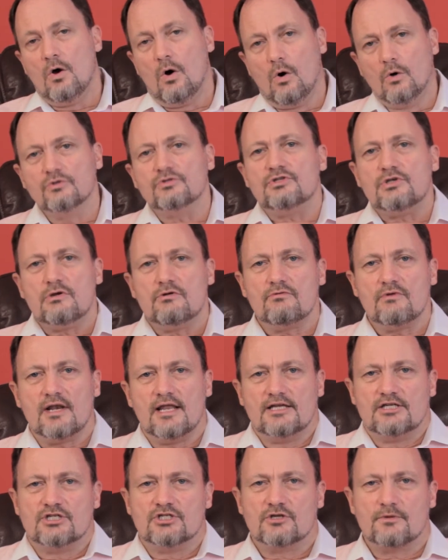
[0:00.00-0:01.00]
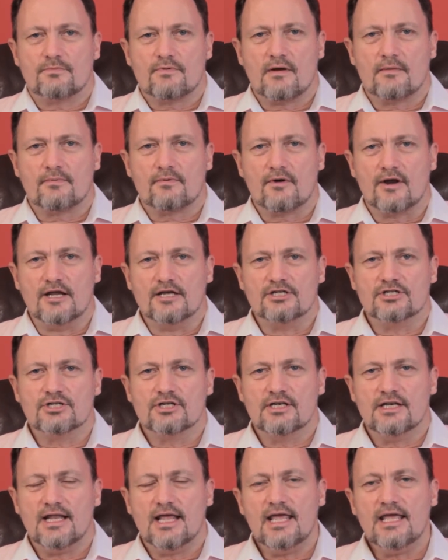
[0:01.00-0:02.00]
Also in relation to
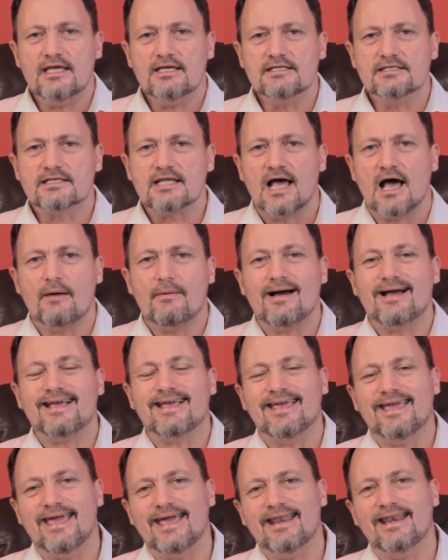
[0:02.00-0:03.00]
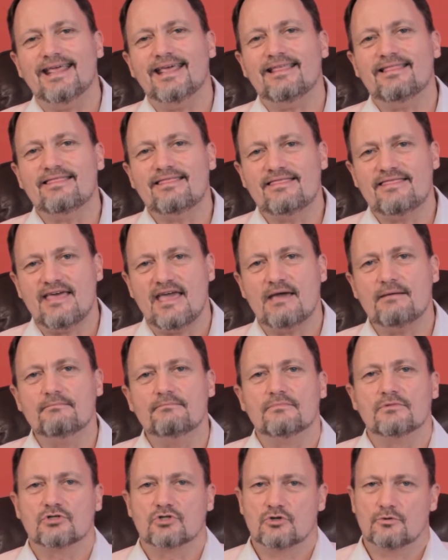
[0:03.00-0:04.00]
preparation is about getting
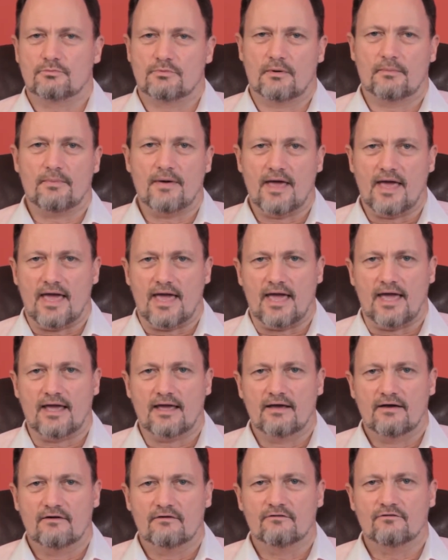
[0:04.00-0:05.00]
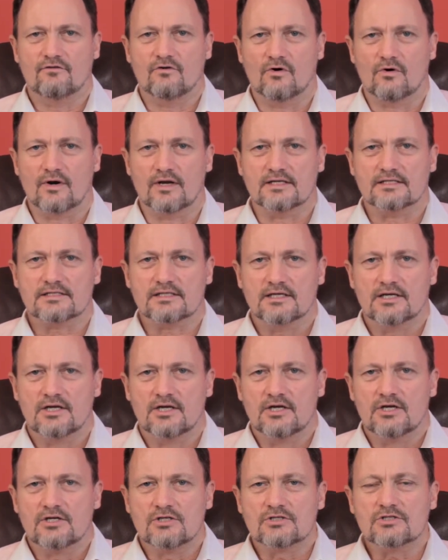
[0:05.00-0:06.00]
them to prepare for it.
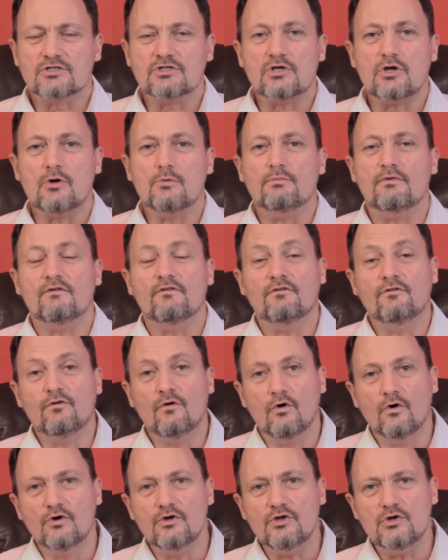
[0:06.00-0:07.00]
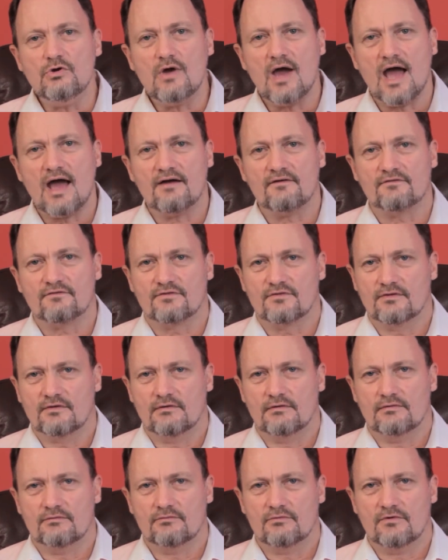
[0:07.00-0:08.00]
So before you have
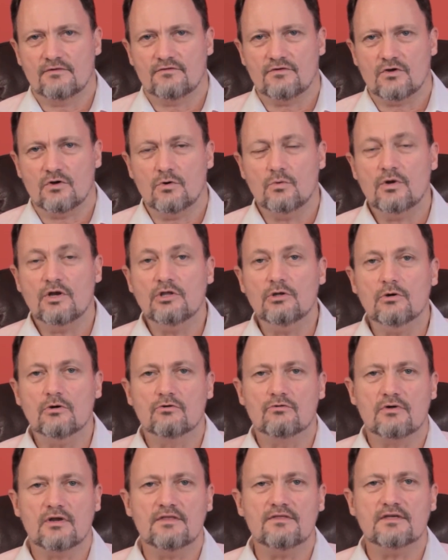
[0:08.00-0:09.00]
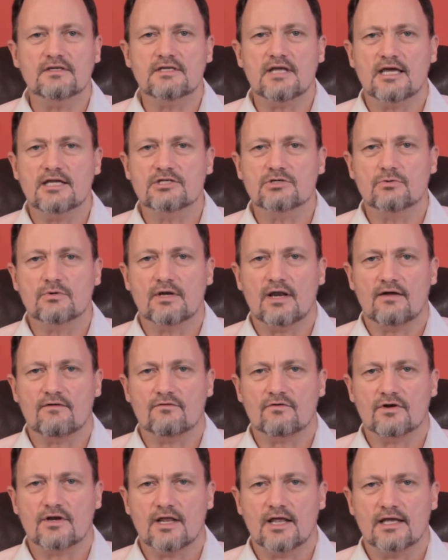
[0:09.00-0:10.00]
the review, when you agree the date or
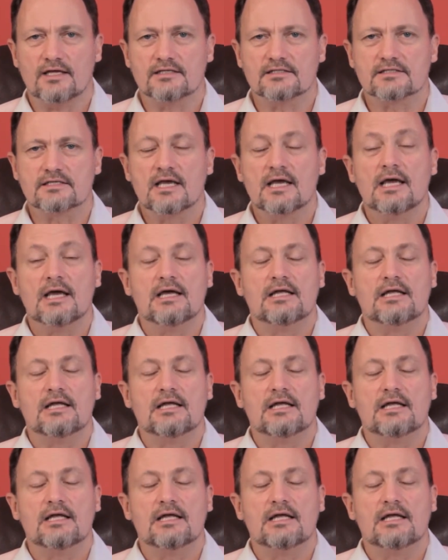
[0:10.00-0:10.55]
whatever it is,